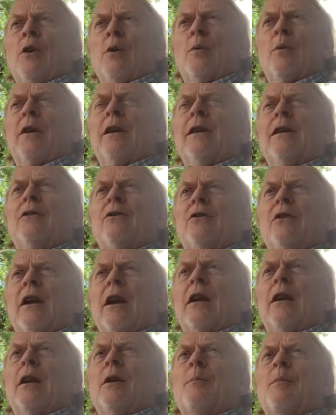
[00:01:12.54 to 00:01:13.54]
really
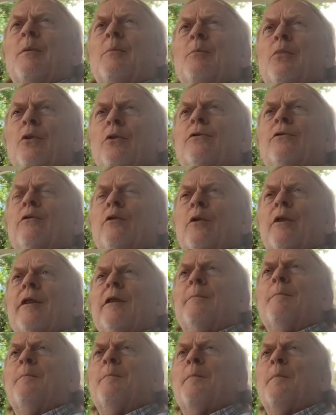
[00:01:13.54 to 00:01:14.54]
stand up and push for
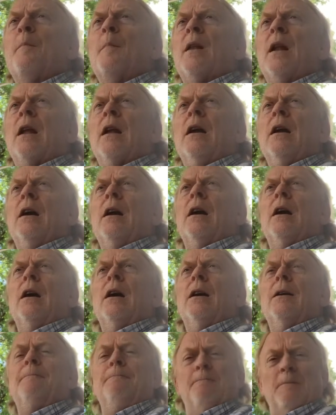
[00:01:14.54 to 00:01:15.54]
them.
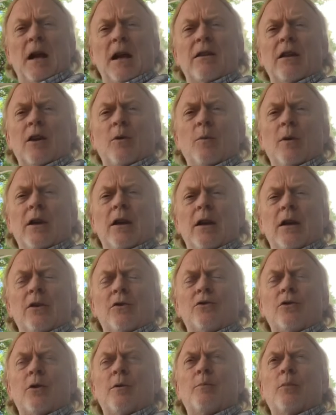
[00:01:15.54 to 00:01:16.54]
Um, I think we
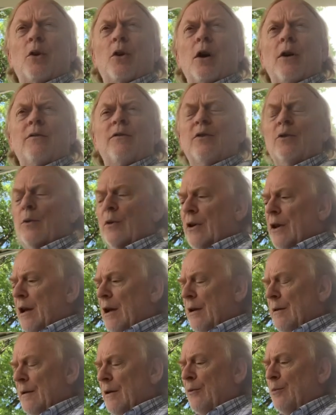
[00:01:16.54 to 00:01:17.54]
shouldn't put off doing
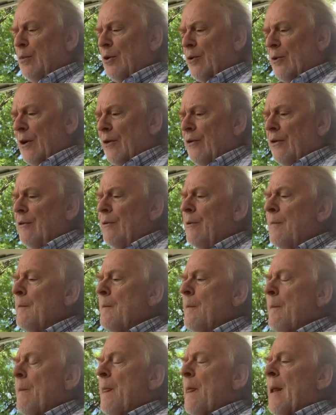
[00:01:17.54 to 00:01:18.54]
that as progressives.
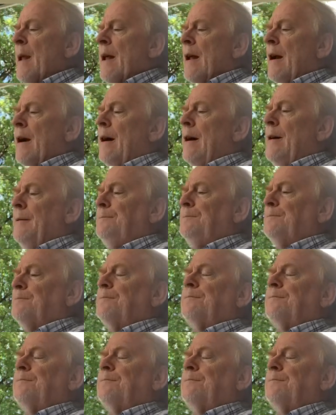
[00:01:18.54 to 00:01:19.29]
Um,